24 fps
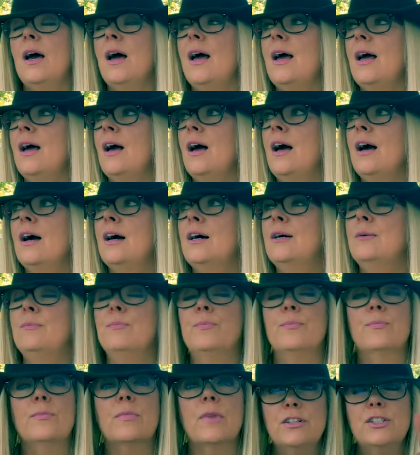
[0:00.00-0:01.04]

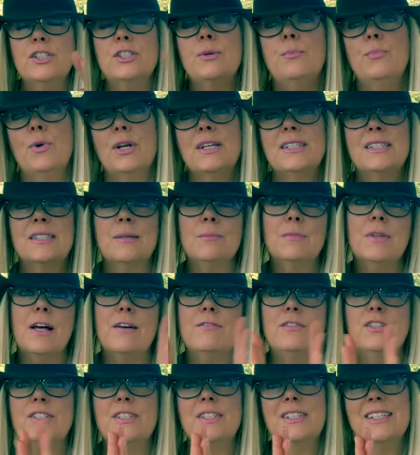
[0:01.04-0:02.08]
to bring some
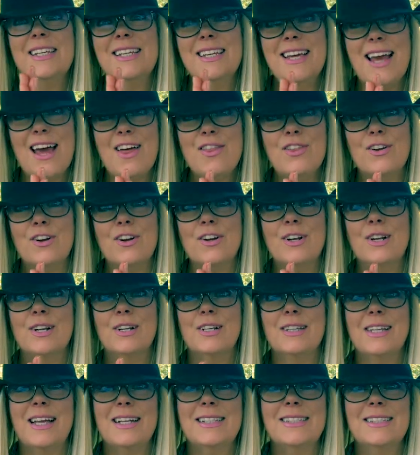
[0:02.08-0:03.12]
lovers together,
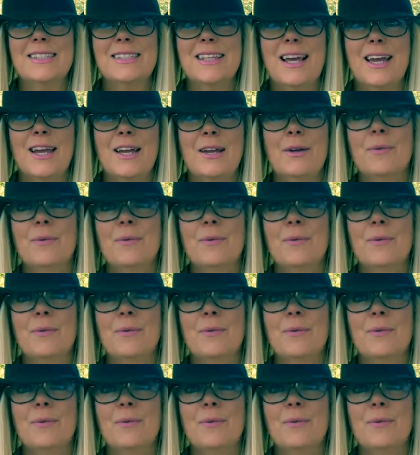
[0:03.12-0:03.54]
let's say.